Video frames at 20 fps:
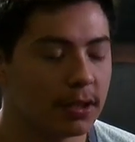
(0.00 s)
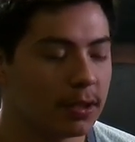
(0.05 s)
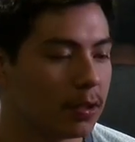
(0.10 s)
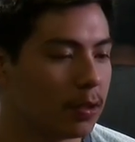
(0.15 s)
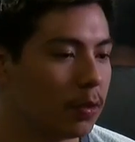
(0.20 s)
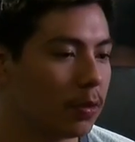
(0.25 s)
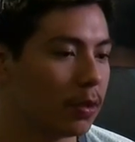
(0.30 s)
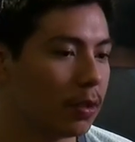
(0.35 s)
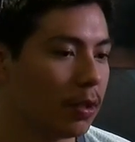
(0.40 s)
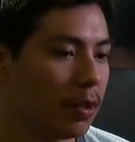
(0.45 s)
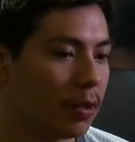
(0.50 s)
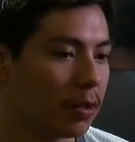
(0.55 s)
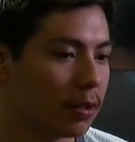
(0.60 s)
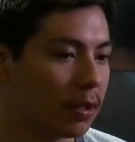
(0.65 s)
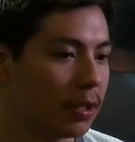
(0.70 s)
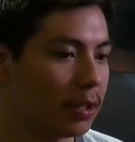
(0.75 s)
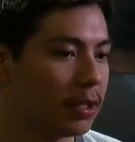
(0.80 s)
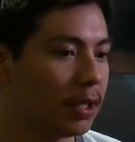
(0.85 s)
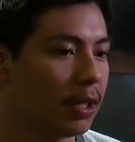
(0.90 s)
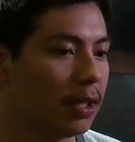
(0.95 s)
So the
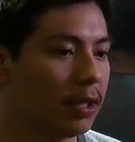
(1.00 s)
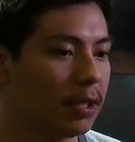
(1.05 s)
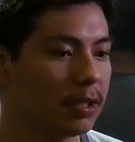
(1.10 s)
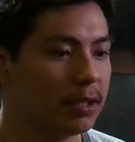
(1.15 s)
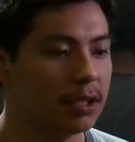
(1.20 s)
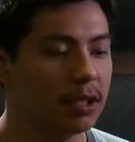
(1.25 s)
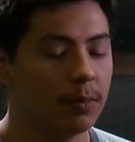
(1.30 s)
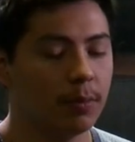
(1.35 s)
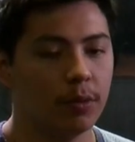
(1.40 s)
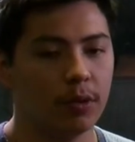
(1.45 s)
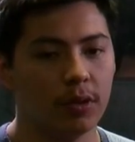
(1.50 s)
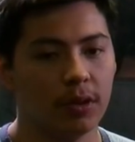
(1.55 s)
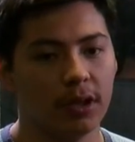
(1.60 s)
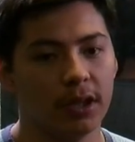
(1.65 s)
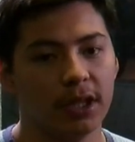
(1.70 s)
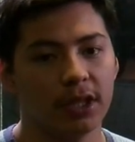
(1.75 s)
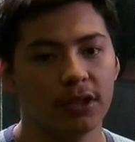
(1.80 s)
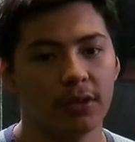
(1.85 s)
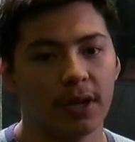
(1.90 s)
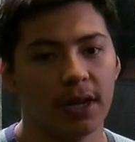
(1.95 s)
longer the tail is, the
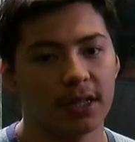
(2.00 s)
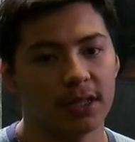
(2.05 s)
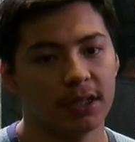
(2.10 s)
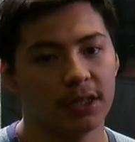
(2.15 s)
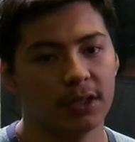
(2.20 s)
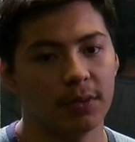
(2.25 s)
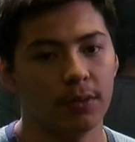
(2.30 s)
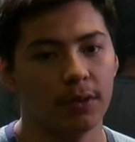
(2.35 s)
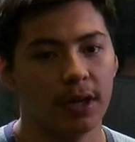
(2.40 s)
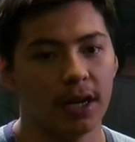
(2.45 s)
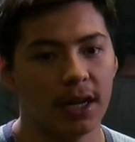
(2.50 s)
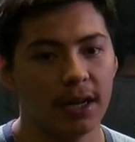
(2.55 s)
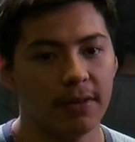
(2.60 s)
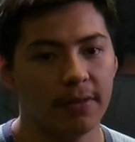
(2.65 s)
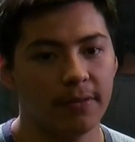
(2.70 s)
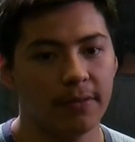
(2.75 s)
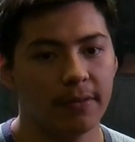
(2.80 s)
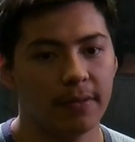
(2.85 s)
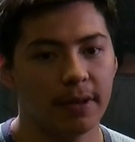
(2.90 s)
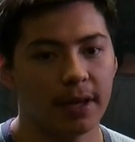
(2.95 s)
more interactions it will have,
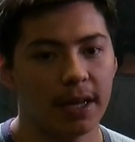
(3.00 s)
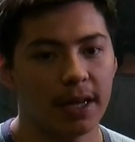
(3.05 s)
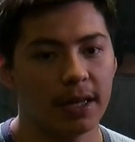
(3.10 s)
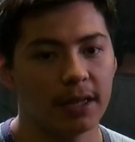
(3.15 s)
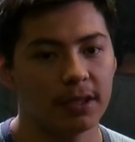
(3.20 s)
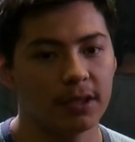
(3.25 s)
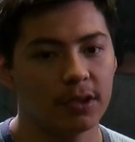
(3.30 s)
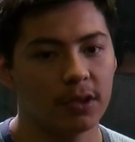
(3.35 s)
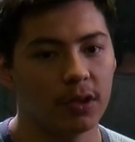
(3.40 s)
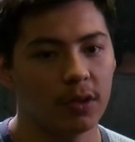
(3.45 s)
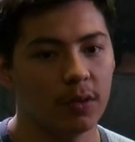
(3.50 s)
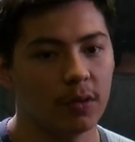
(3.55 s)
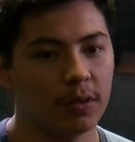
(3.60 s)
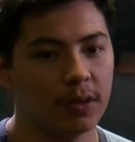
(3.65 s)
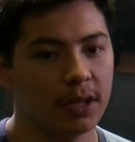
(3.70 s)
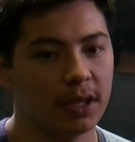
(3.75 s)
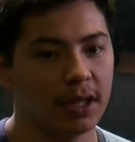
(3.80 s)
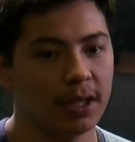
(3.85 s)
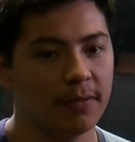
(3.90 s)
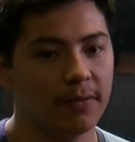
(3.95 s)
and
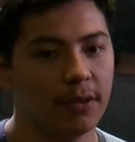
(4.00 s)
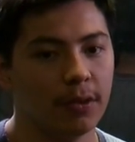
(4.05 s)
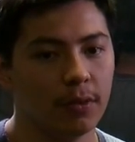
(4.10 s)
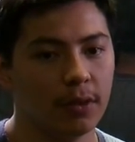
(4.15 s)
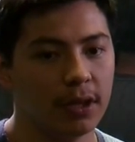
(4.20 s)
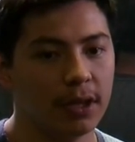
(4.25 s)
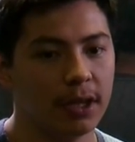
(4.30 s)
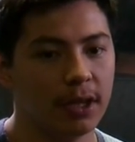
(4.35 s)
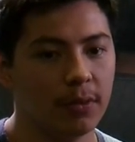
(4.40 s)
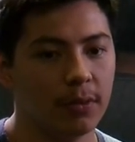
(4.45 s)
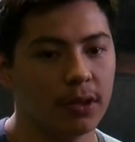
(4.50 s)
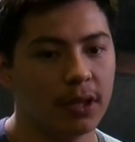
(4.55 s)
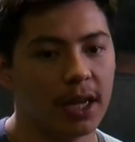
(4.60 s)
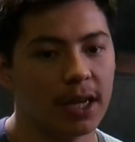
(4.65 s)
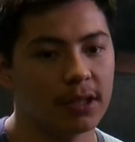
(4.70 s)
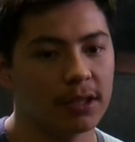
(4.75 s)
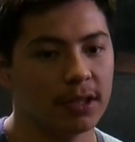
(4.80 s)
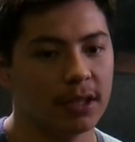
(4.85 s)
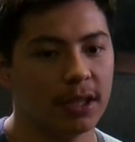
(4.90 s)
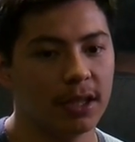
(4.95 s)
so the fluidity will
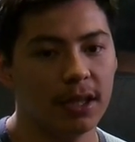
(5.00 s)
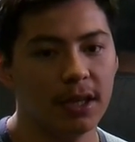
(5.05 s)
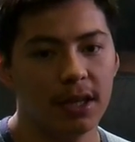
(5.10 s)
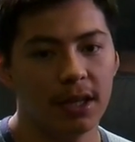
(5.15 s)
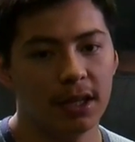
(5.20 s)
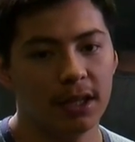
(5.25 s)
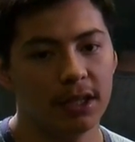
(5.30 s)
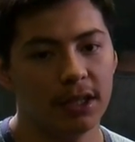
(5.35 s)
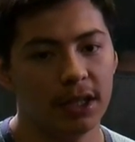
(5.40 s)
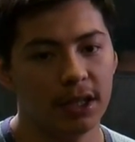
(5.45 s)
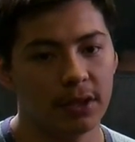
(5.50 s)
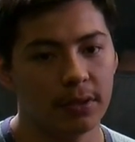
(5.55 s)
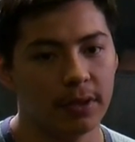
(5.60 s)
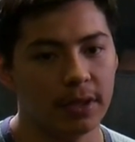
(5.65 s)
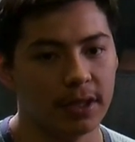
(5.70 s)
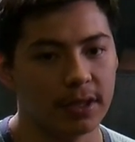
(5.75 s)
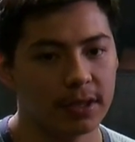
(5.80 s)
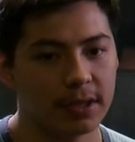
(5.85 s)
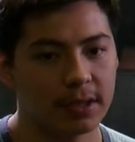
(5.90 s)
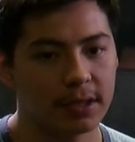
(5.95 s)
naturally
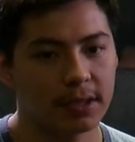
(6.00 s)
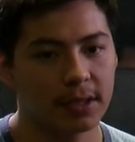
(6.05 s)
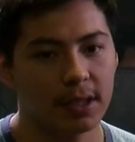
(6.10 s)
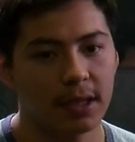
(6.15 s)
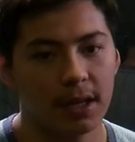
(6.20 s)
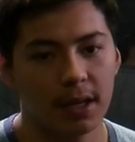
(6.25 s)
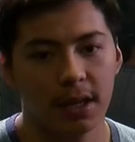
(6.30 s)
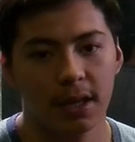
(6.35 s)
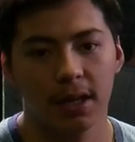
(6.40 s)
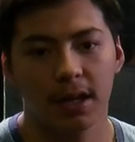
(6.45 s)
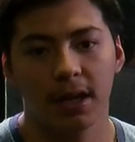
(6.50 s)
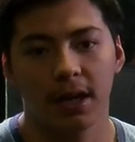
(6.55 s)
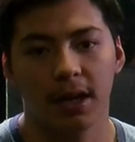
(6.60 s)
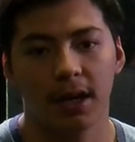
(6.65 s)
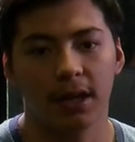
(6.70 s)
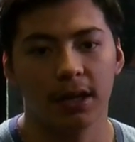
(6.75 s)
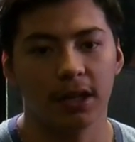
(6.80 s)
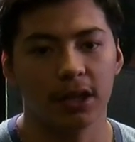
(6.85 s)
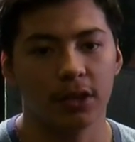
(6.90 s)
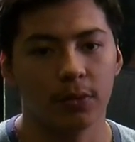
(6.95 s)
decrease.
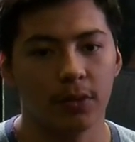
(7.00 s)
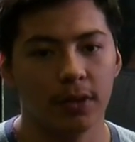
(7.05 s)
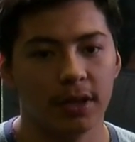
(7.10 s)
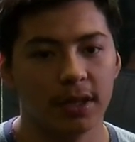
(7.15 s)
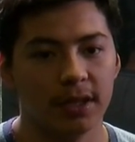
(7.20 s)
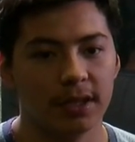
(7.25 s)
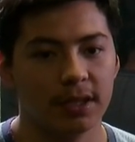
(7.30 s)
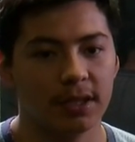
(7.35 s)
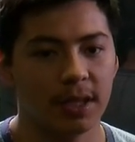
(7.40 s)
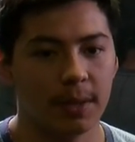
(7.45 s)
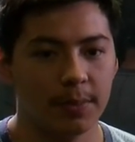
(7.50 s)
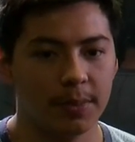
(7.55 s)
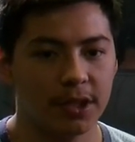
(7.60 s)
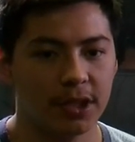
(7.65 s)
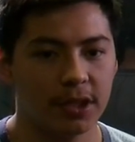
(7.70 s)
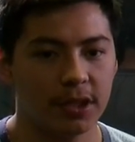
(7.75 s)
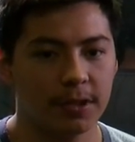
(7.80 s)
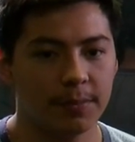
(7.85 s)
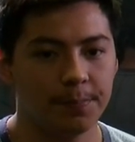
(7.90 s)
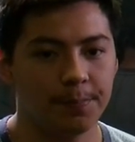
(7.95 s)
Another one is
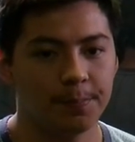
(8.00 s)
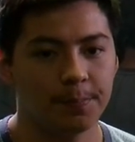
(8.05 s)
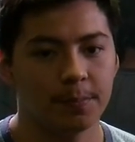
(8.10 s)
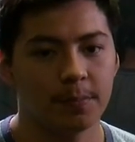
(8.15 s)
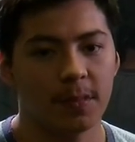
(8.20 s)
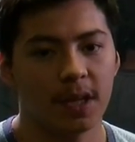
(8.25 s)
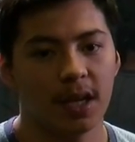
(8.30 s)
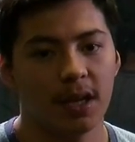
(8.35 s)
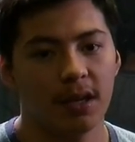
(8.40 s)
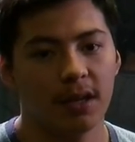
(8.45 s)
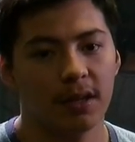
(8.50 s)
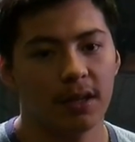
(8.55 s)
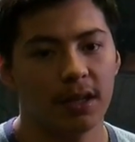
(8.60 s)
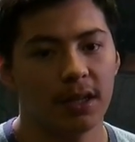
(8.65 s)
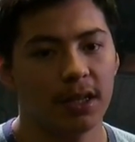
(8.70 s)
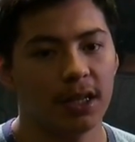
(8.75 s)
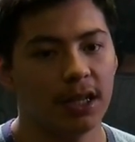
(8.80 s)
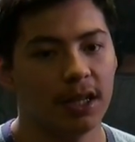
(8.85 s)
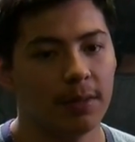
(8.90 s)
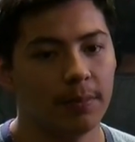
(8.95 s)
temperature.
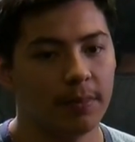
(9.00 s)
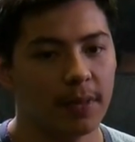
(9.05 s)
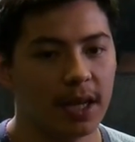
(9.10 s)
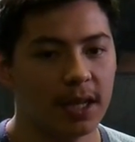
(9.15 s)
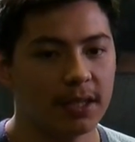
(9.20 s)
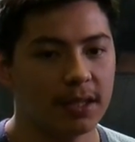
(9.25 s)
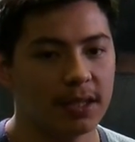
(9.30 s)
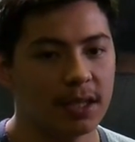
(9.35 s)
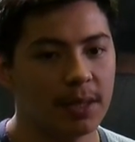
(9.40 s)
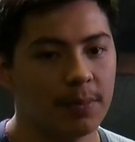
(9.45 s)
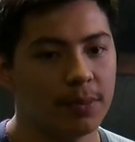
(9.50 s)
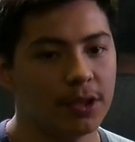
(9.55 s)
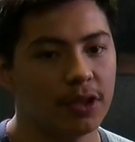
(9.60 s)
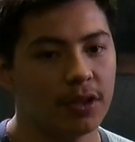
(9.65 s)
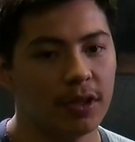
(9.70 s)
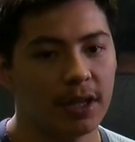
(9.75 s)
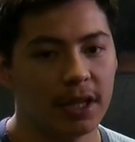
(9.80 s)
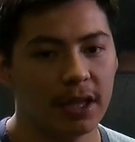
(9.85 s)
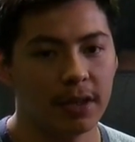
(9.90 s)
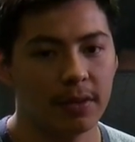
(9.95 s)
Um, as the
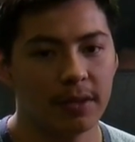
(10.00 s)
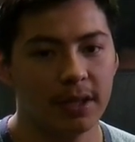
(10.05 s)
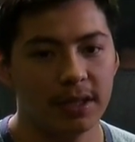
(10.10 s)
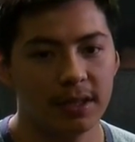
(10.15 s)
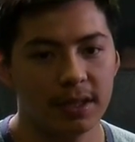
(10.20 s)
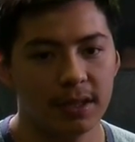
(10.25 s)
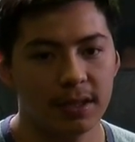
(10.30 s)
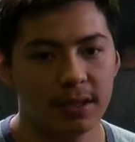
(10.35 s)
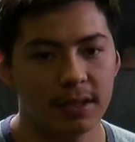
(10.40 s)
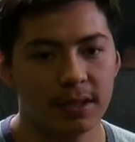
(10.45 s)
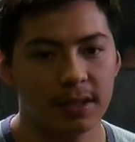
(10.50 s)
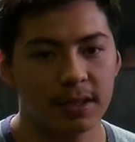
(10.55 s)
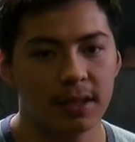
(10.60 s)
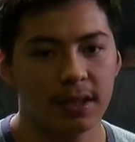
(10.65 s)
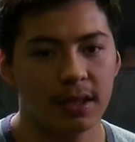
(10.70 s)
temperature increases,